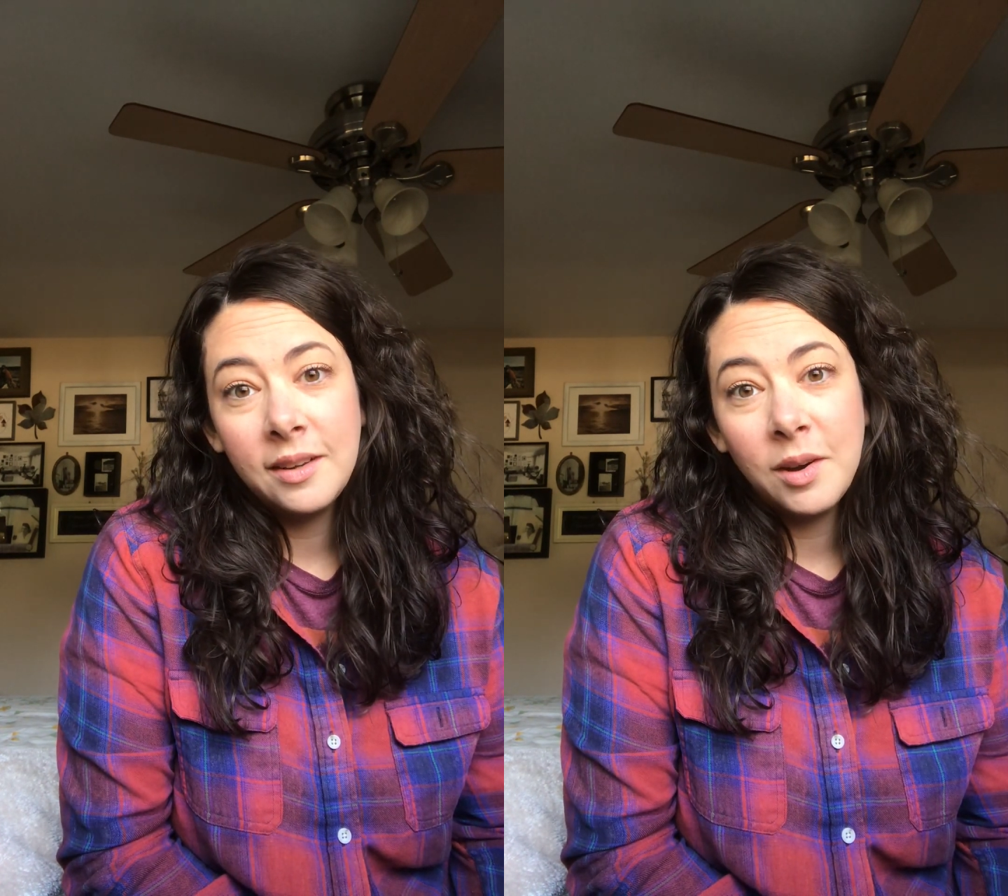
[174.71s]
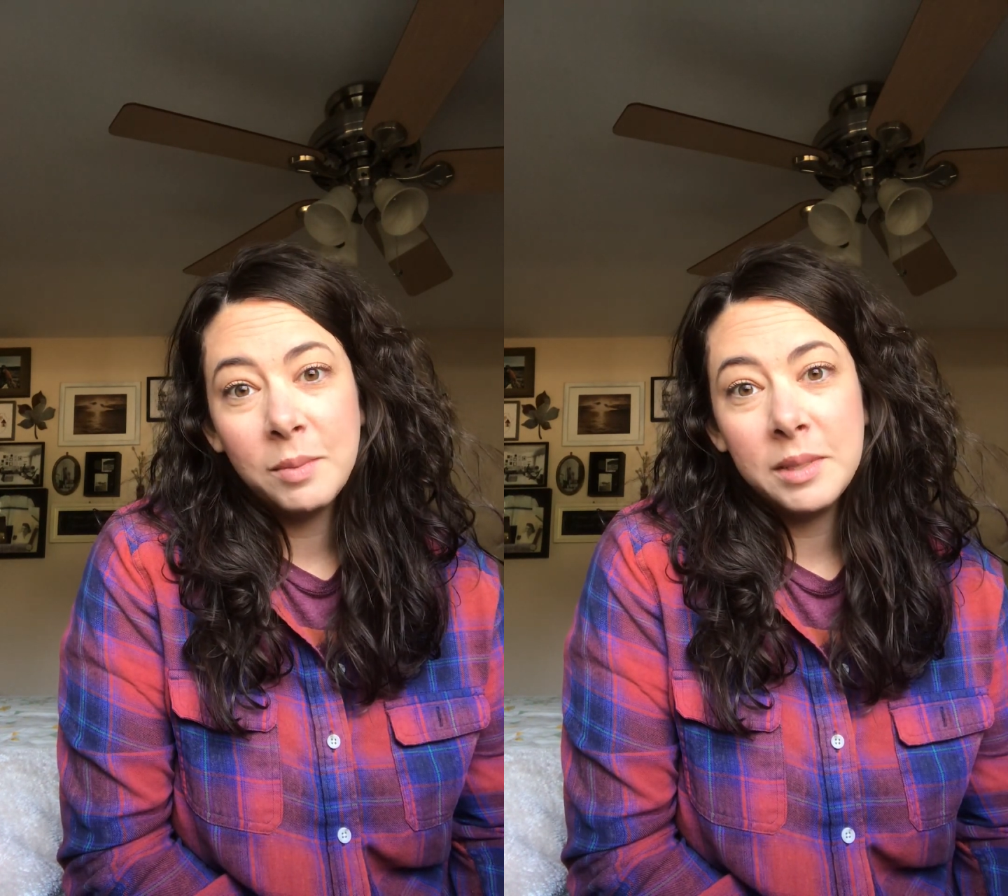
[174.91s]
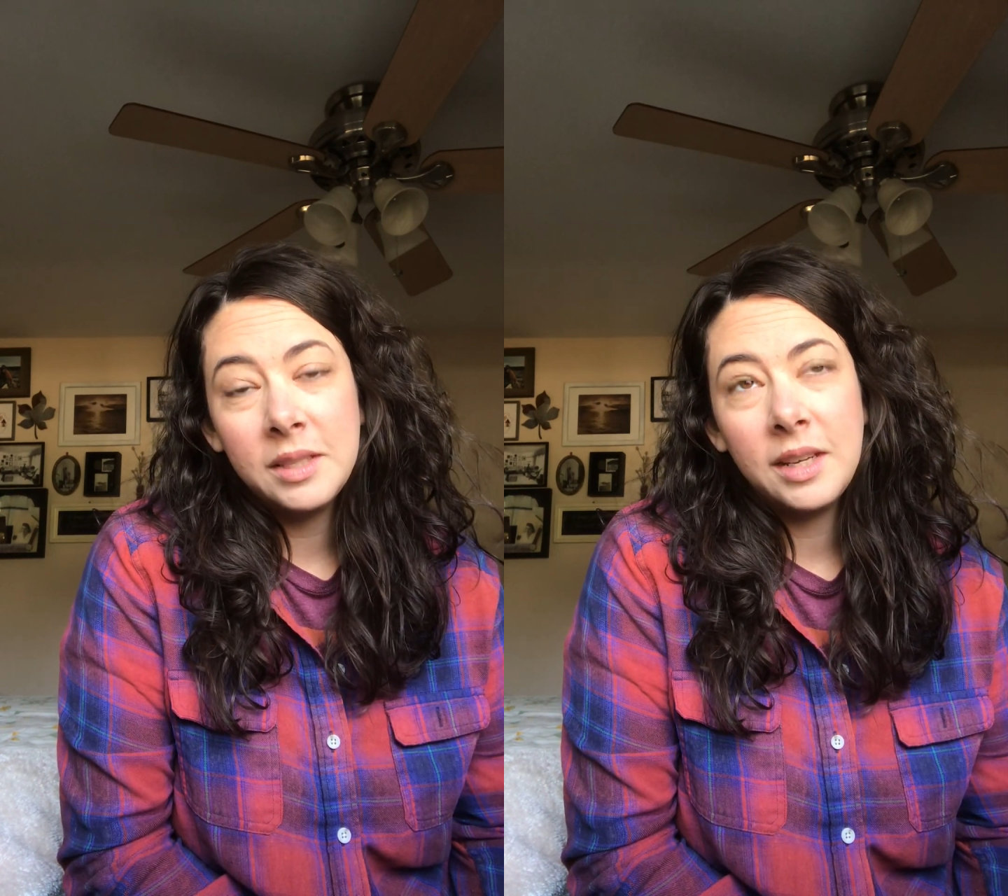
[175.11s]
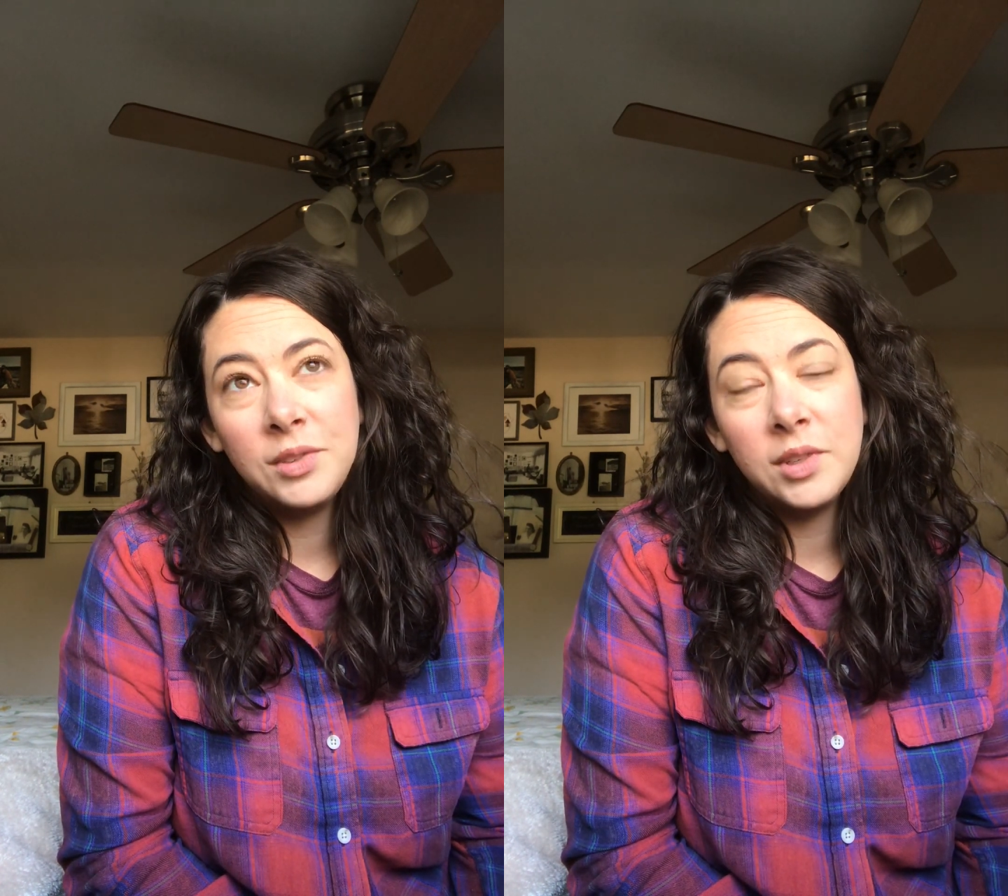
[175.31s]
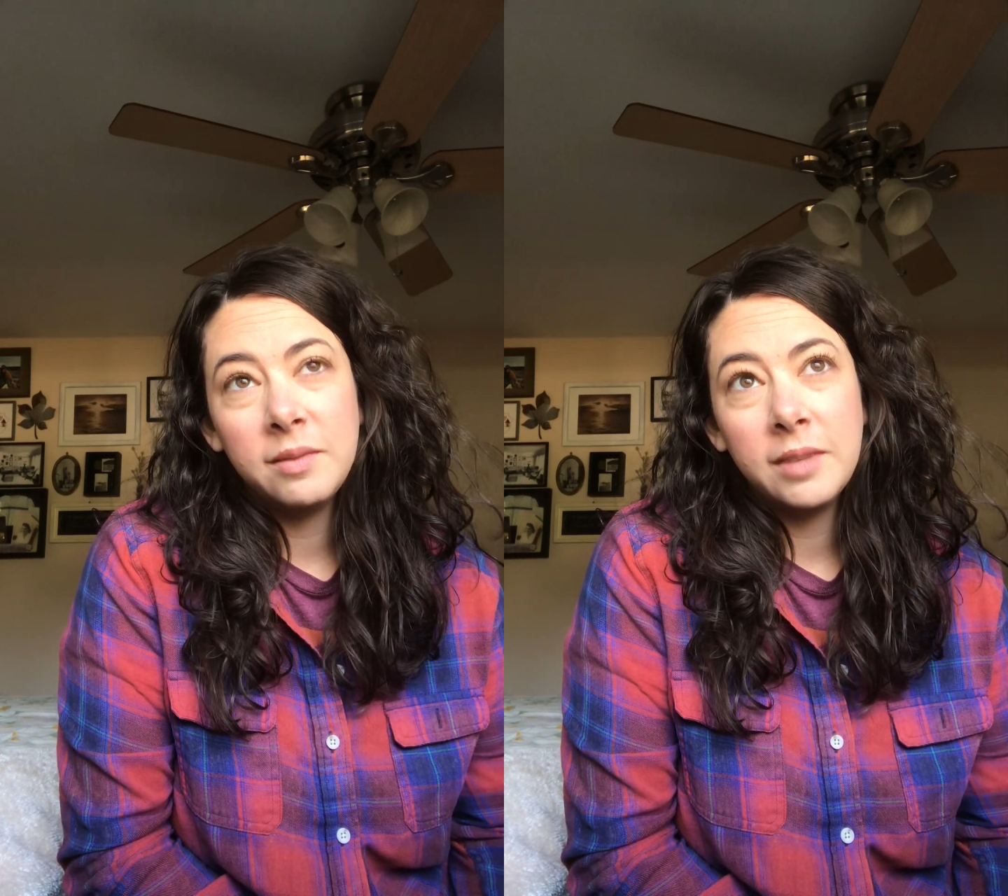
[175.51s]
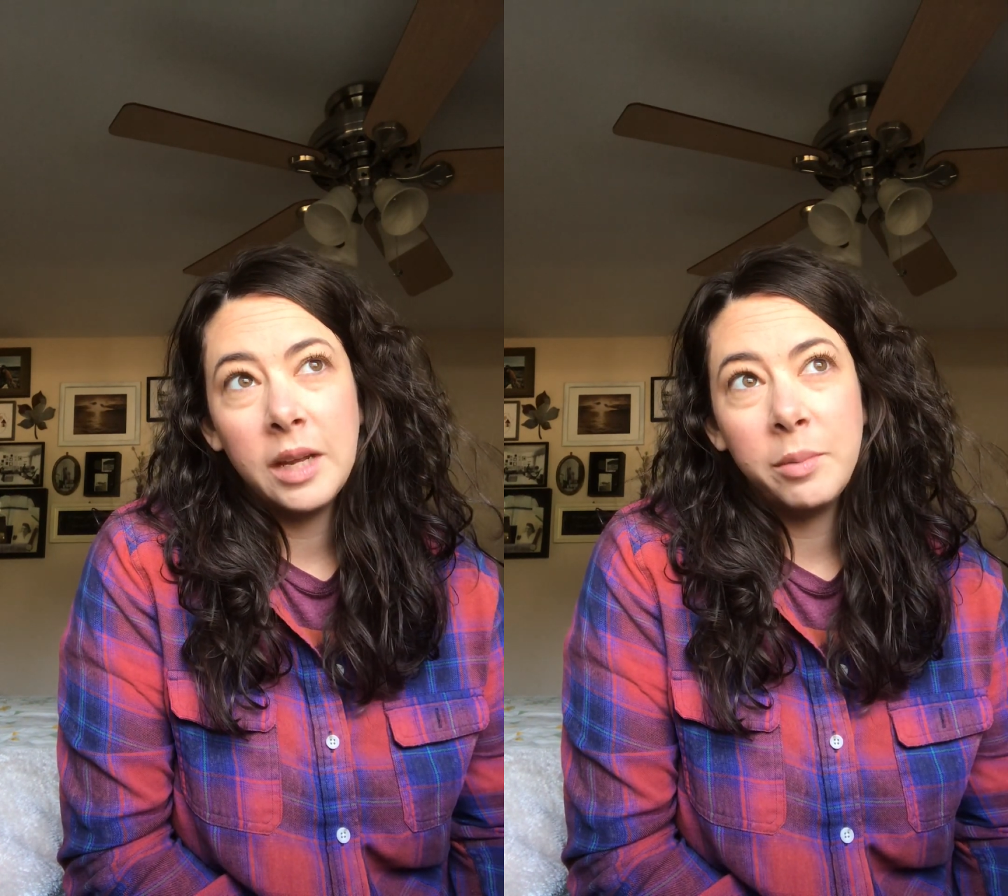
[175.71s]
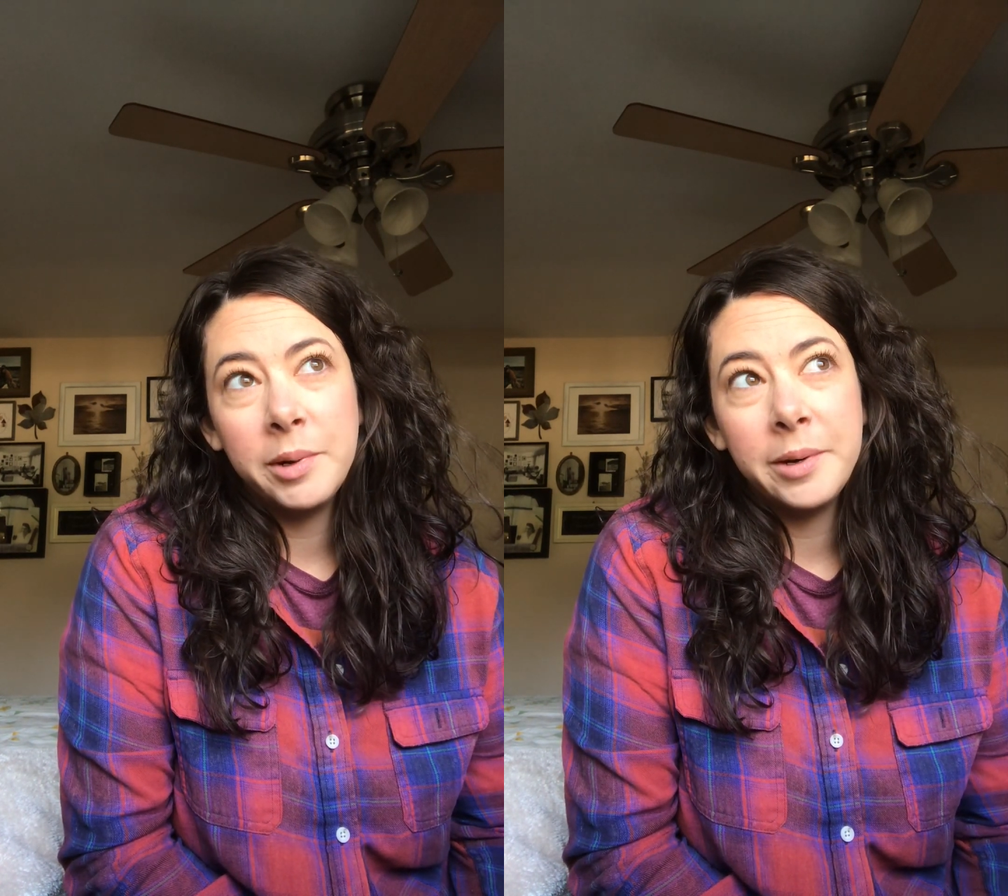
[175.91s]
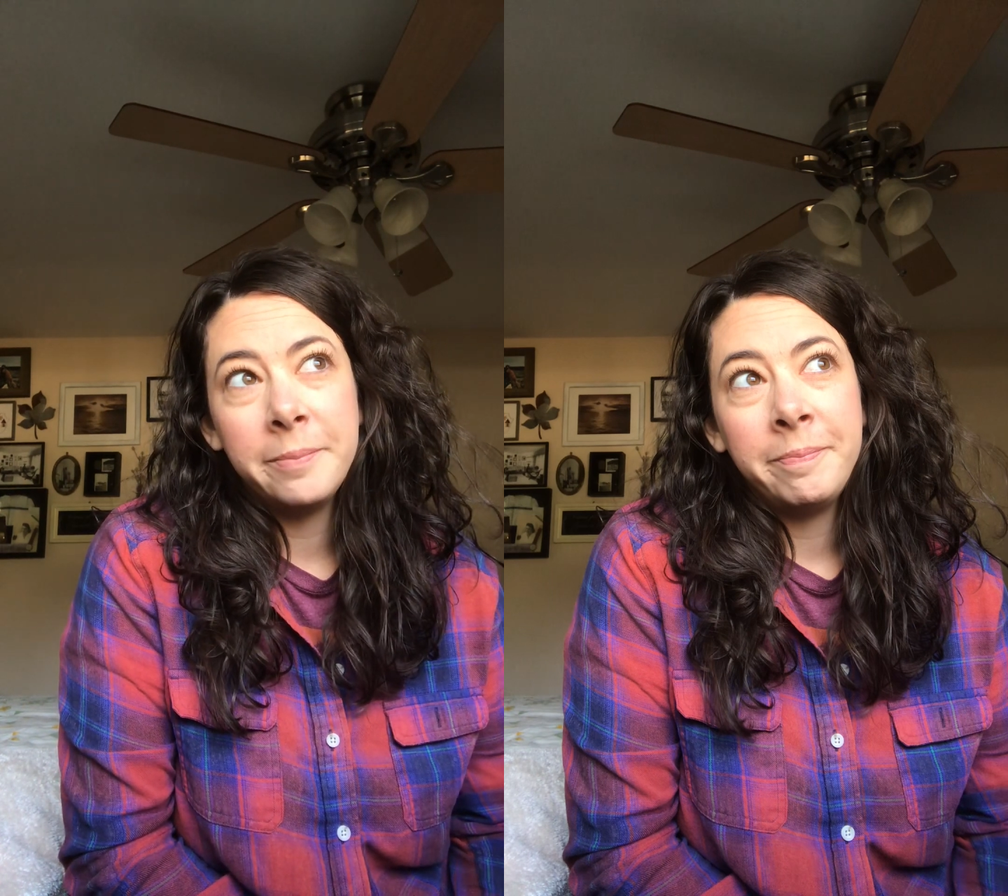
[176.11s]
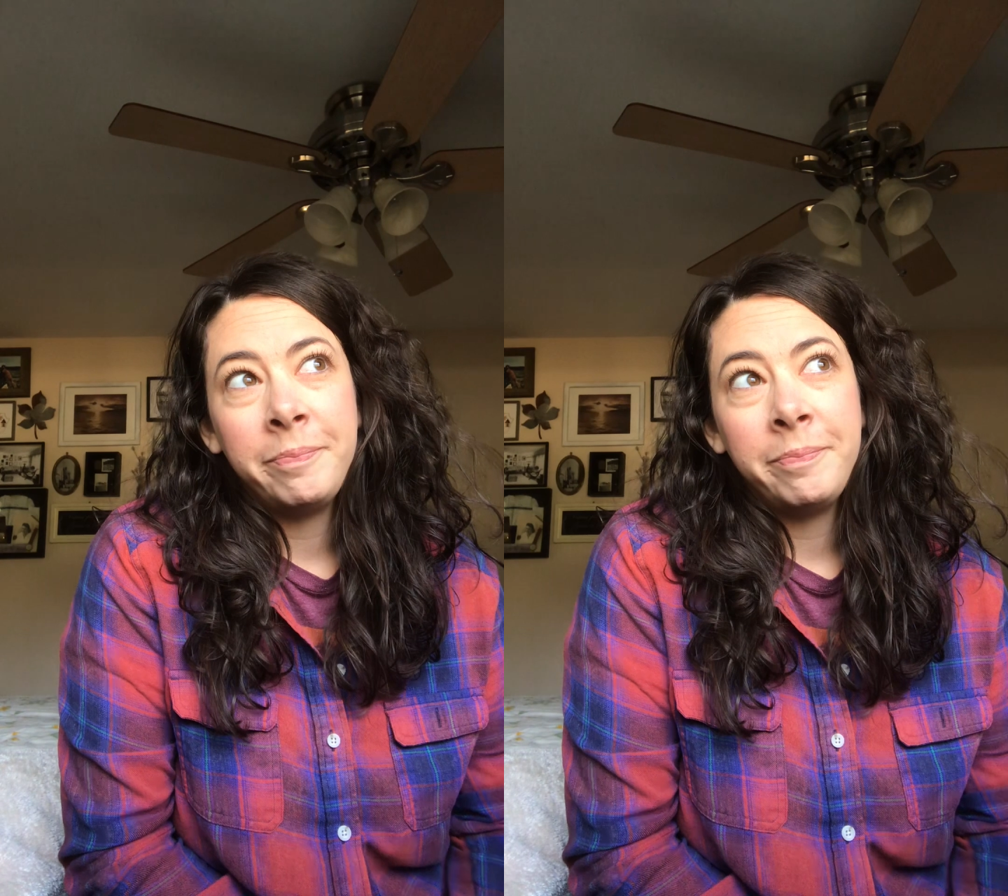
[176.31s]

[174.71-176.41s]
augmentation of labor.